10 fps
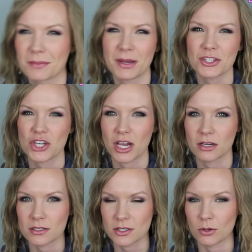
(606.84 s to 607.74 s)
My
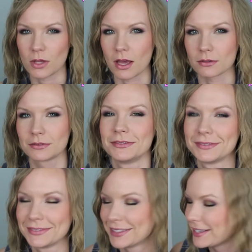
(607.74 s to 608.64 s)
chair is so loud.
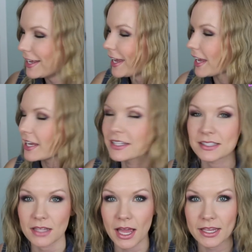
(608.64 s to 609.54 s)

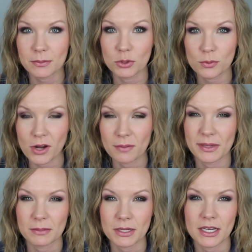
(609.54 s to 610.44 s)
It's like blue brown
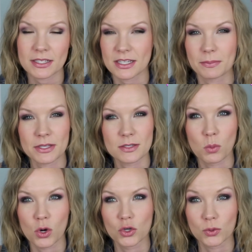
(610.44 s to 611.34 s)
pigment, except it's
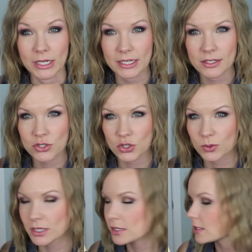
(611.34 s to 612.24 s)
more green
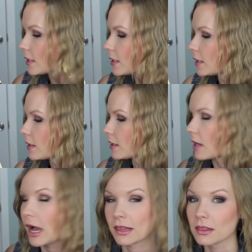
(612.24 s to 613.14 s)
to it.
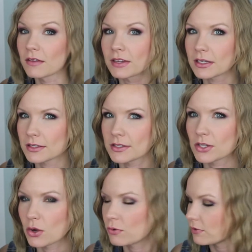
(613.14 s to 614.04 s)
I love it. It's
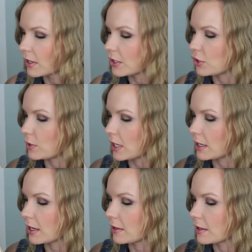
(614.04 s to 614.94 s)
so fun and
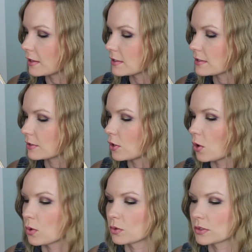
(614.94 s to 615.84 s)
unique. And then this
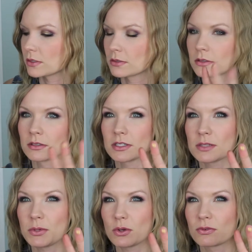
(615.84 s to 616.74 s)
gold
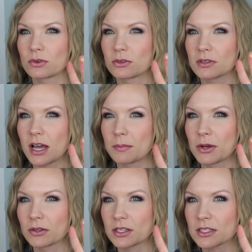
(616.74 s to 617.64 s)
is beautiful. I
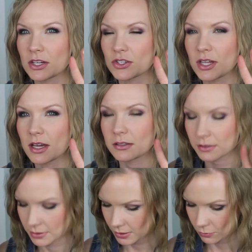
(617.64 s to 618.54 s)
barely touched
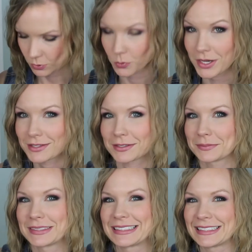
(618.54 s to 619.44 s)
that because I don't want to waste
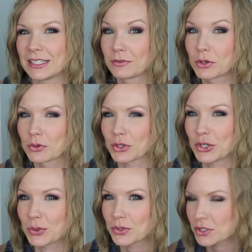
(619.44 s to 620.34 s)
them, even though they're
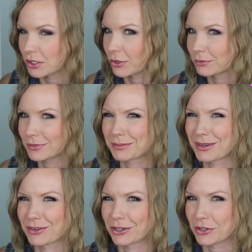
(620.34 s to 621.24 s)
huge. You know, I'm
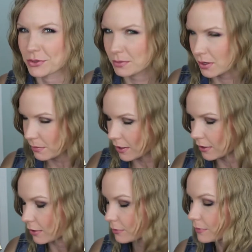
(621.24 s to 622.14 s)
never going to use them up.
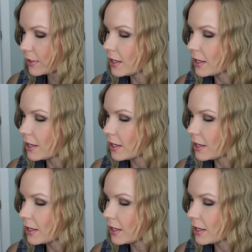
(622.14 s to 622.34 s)
I know.